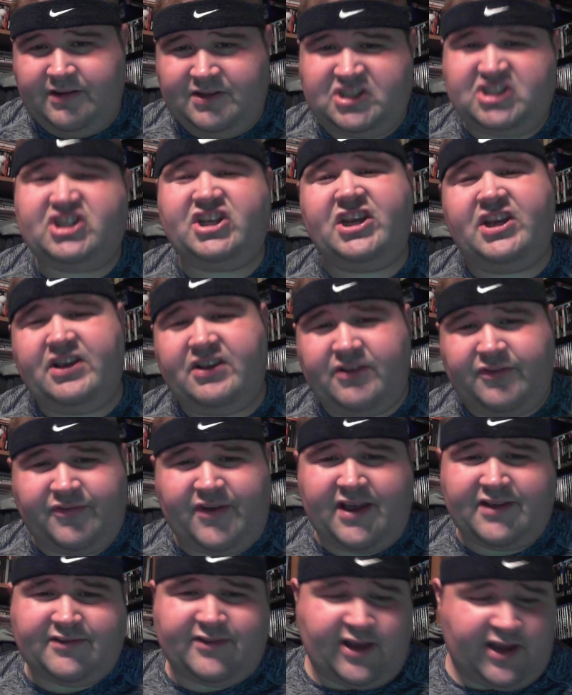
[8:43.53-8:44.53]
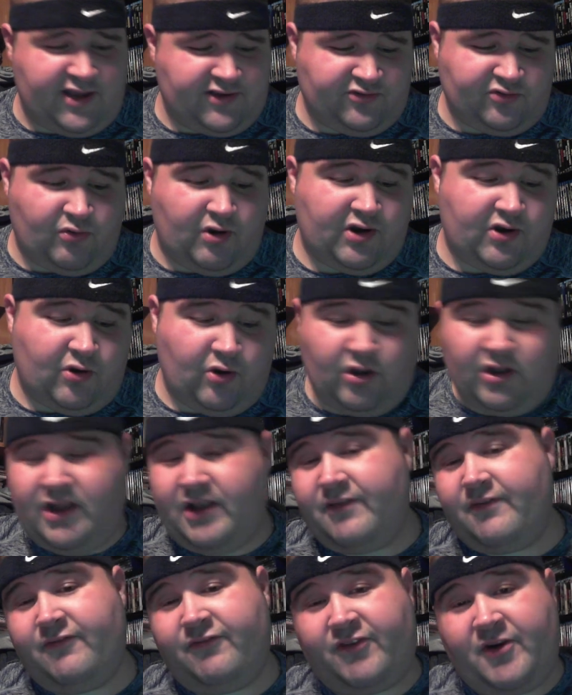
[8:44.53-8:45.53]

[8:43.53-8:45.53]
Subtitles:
cheese fest, I guess you want to call it.